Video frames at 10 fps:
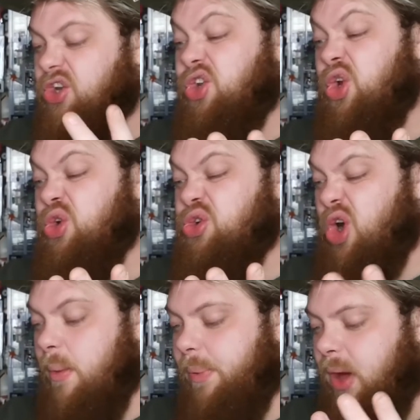a
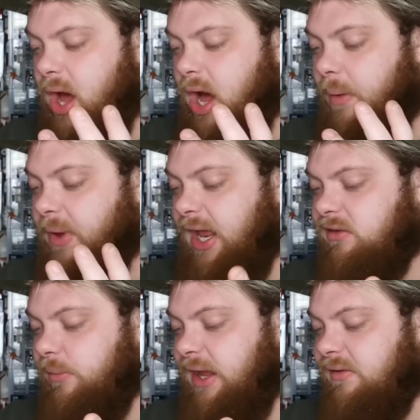Doudrop,
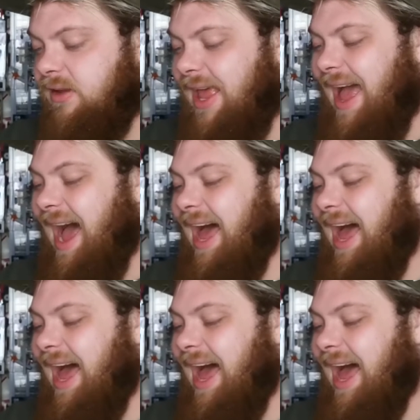Alexa Bliss,